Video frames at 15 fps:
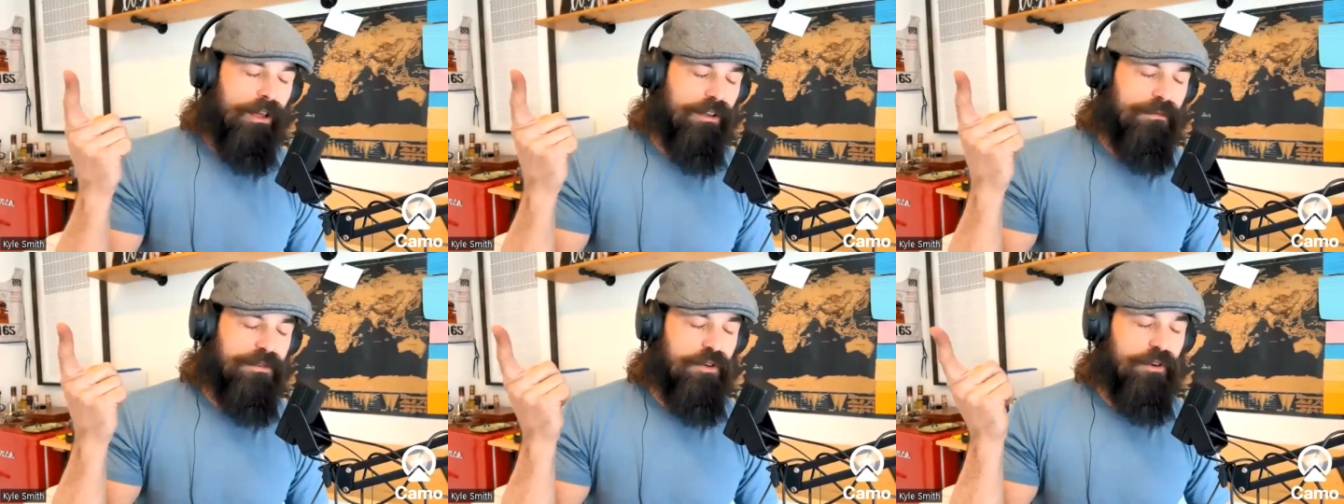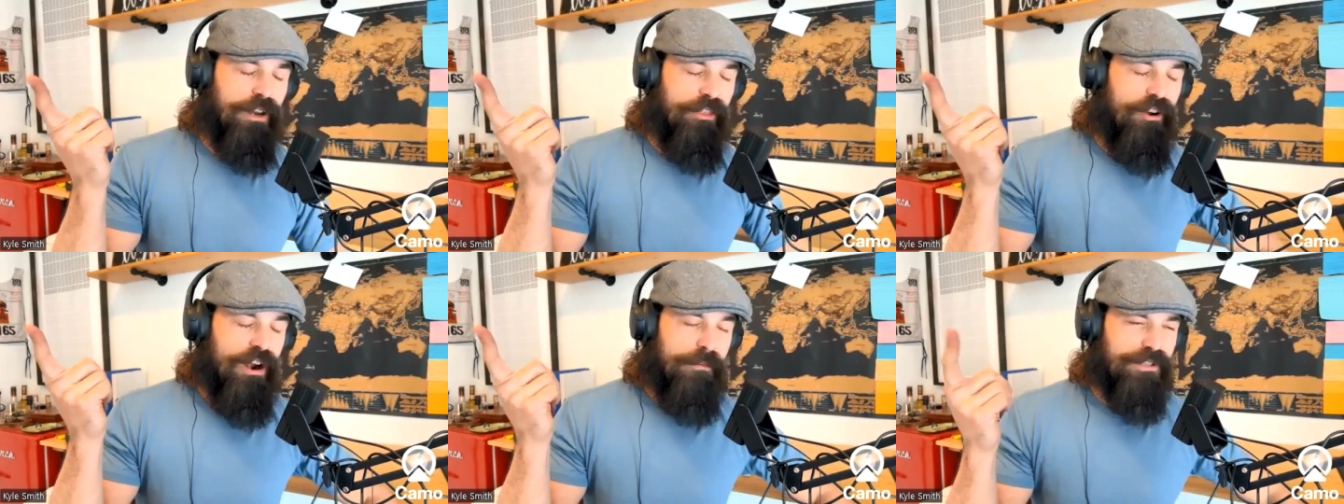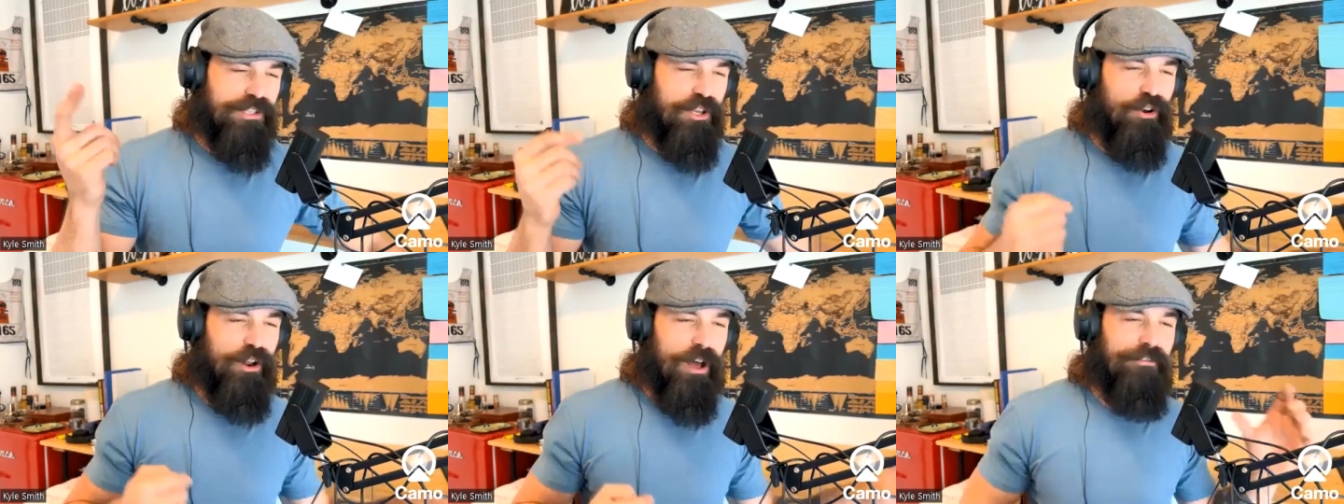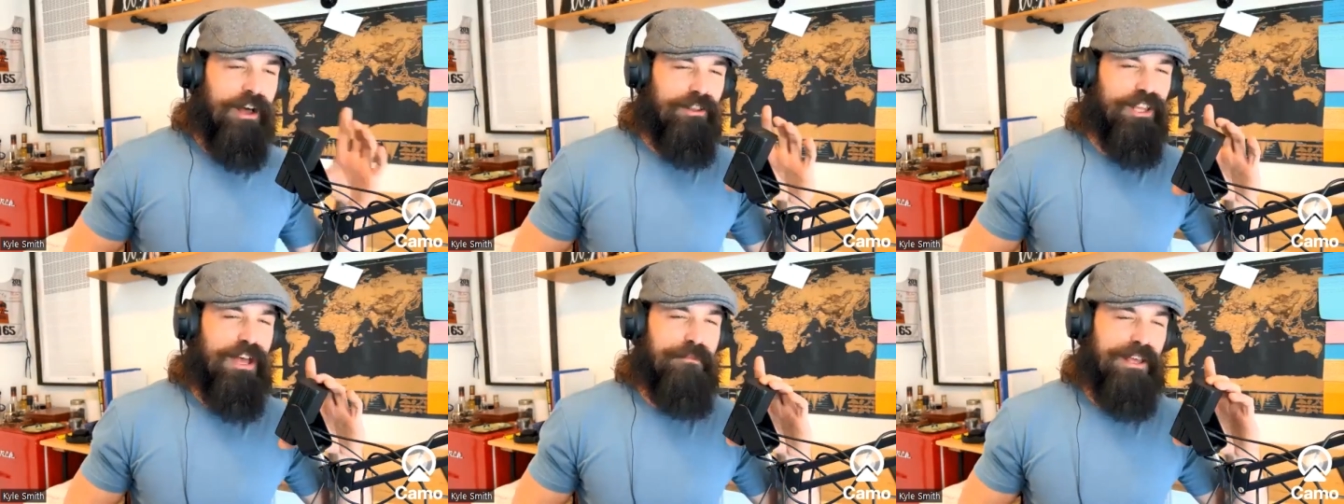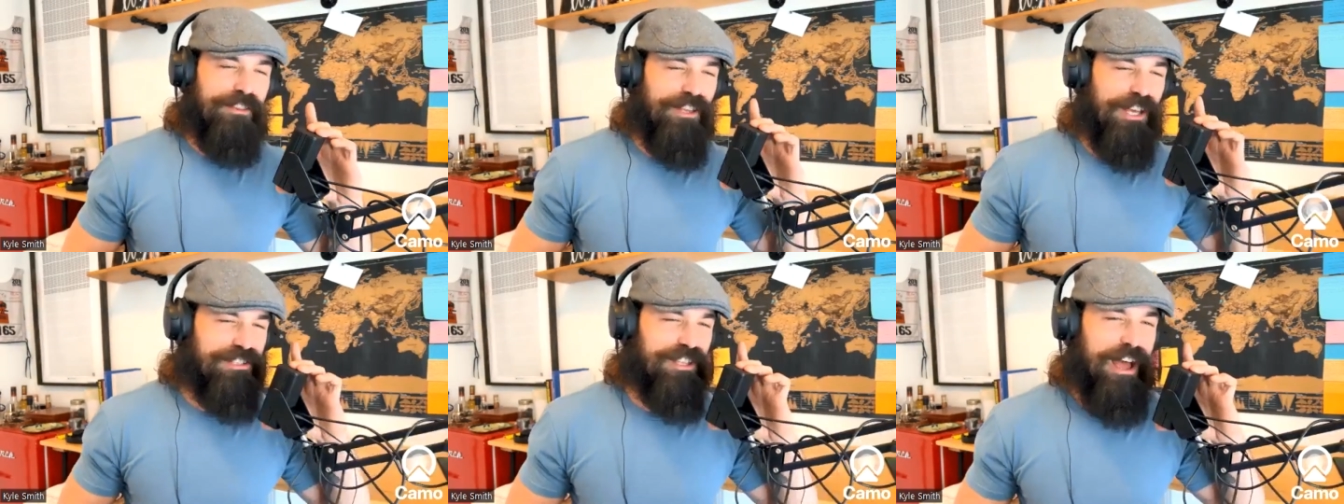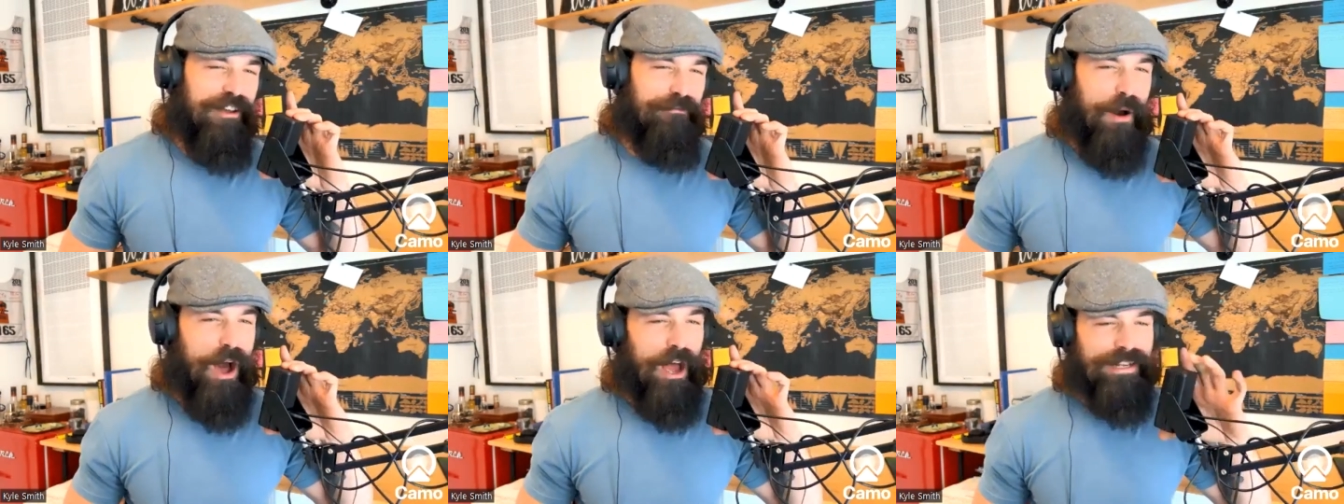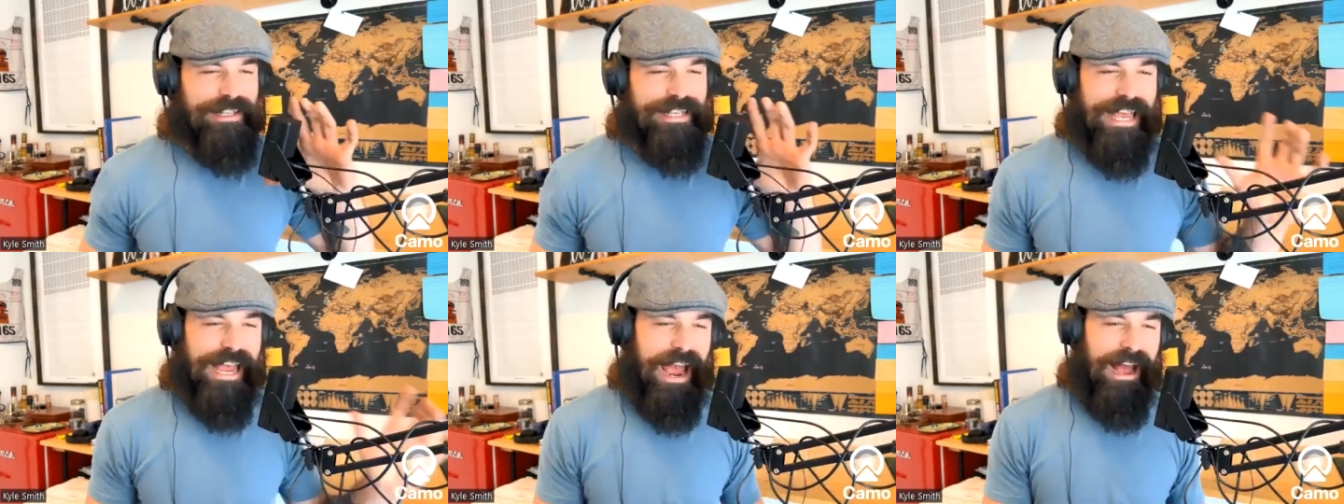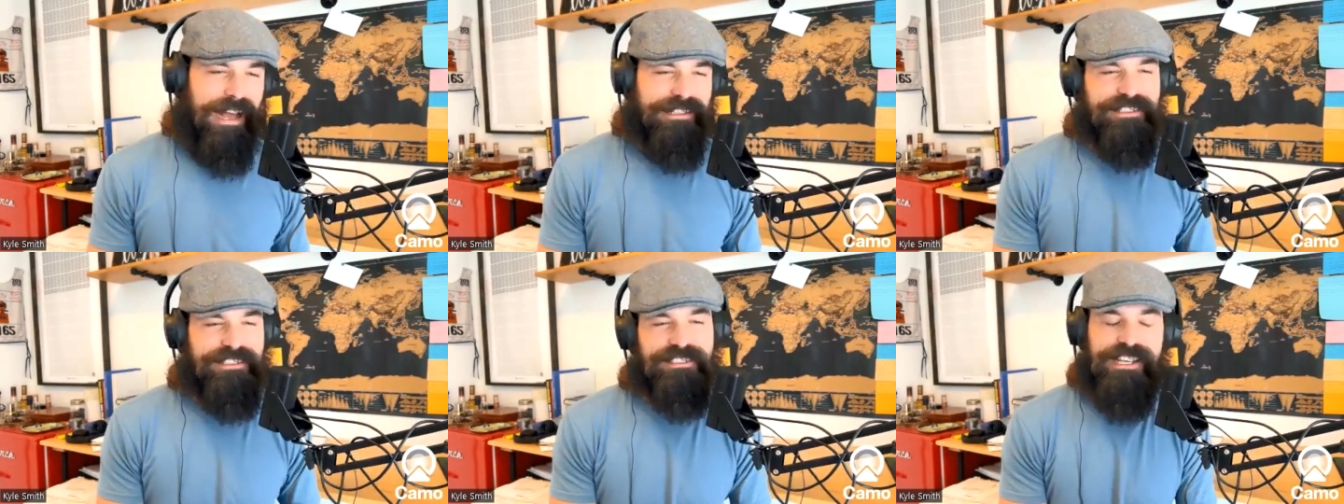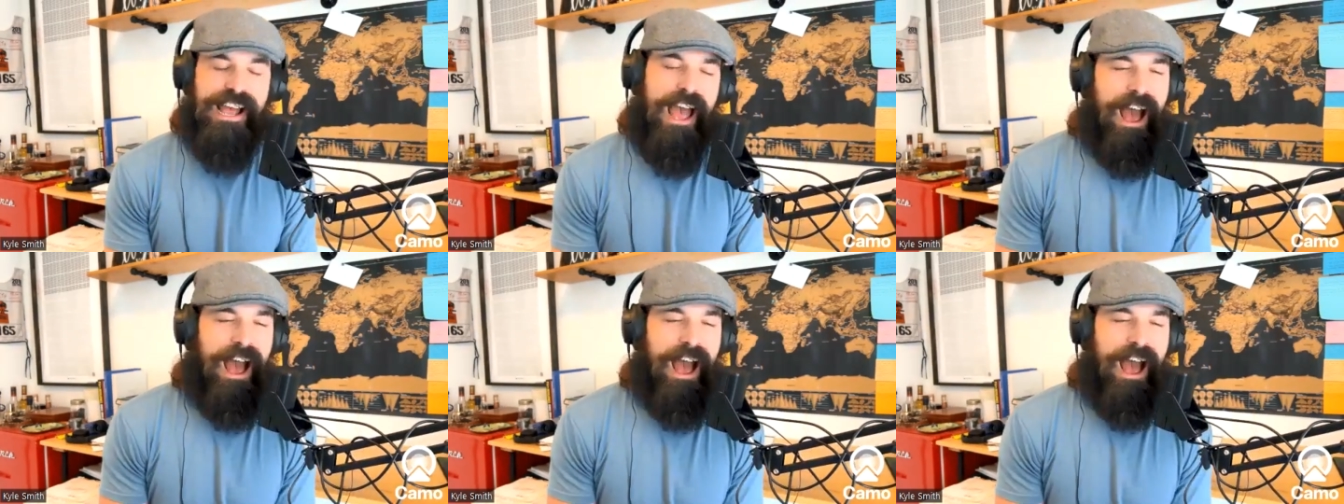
to another episode of the Limitless Life Podcast.